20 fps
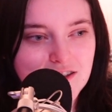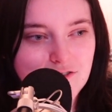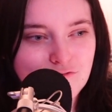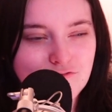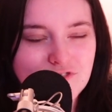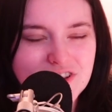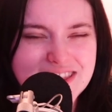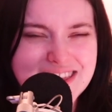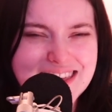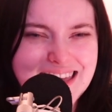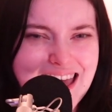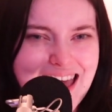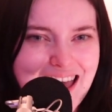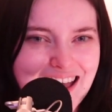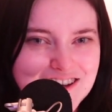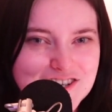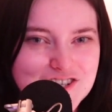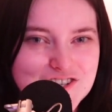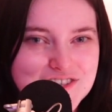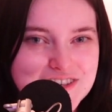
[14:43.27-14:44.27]
really
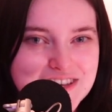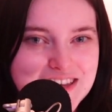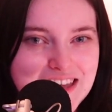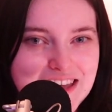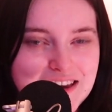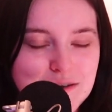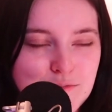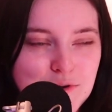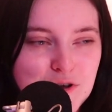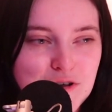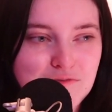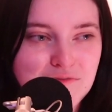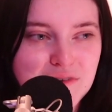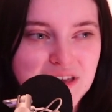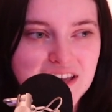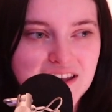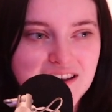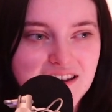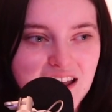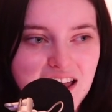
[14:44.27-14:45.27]
actually care about
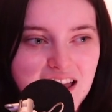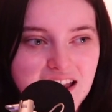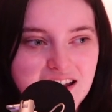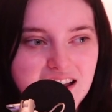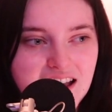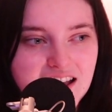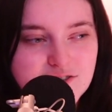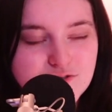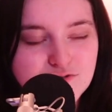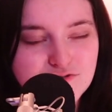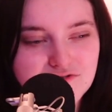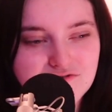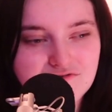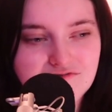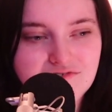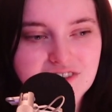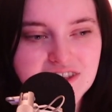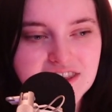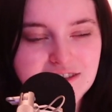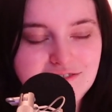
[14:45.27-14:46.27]
me, and I don't
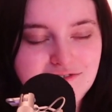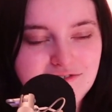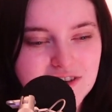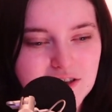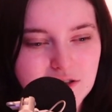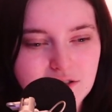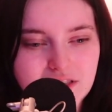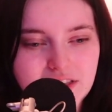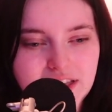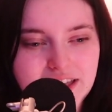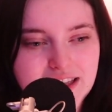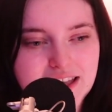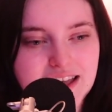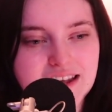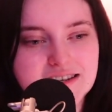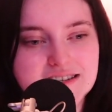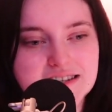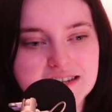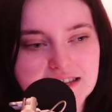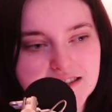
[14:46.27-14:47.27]
really feel like I
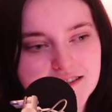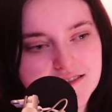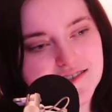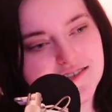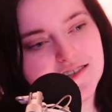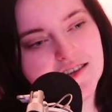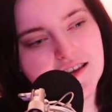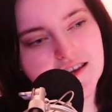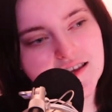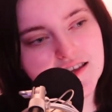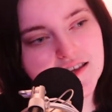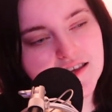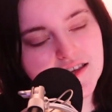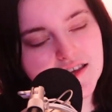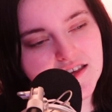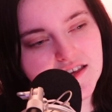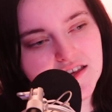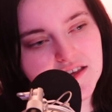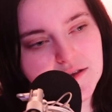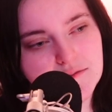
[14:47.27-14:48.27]
need to
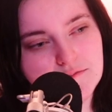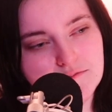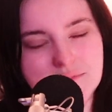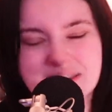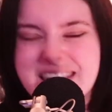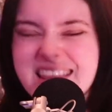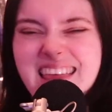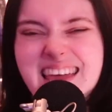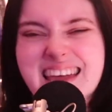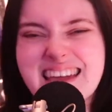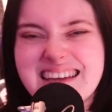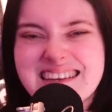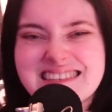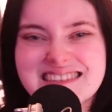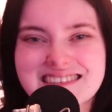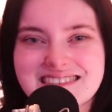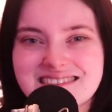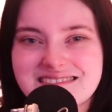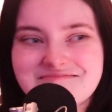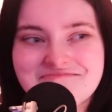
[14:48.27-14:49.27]
be
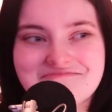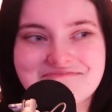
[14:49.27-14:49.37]
liked